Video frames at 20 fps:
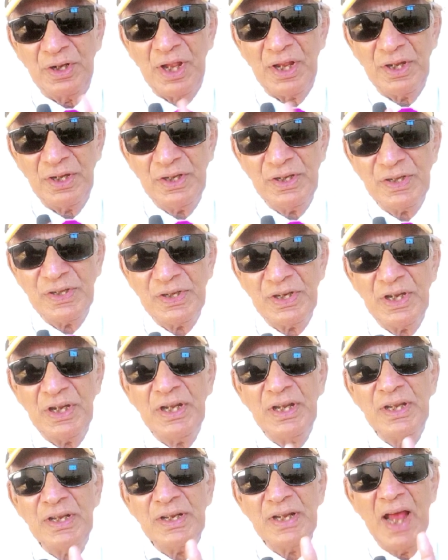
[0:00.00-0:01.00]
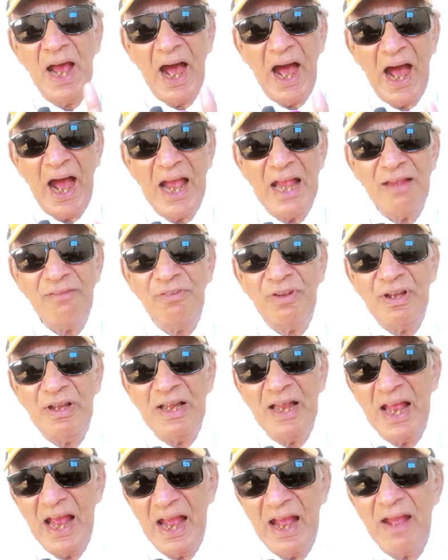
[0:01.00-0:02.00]
He says, I
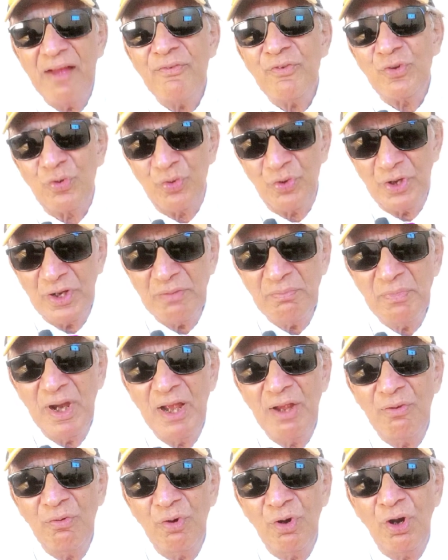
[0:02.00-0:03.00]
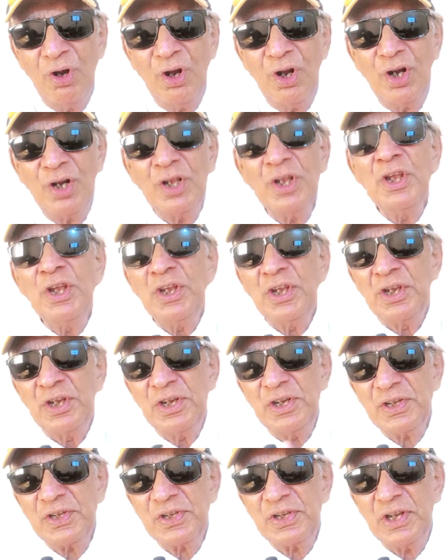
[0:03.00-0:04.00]
will have doing my work.
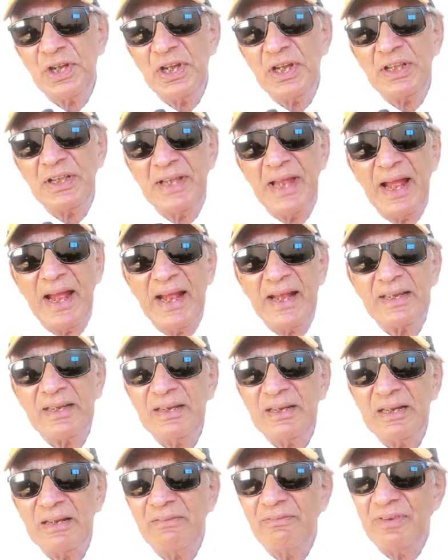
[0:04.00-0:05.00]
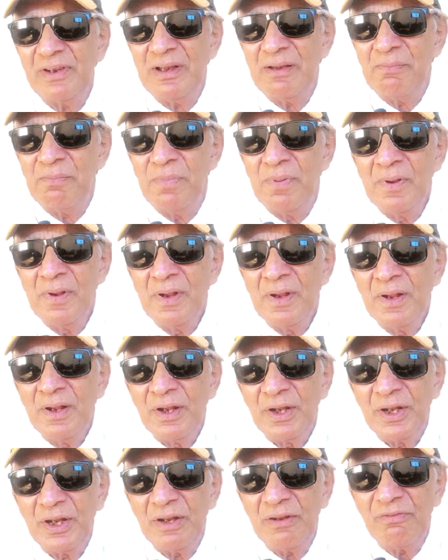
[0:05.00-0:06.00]
He said that he
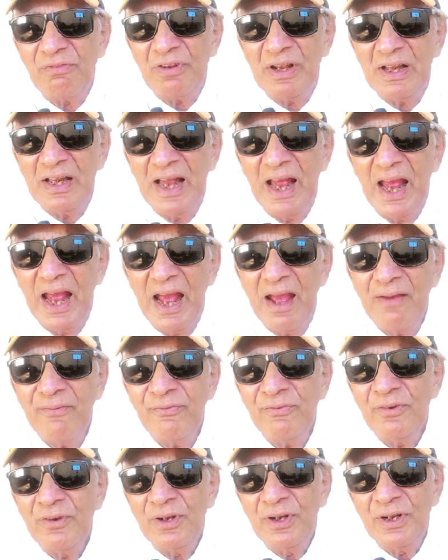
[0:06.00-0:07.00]
will have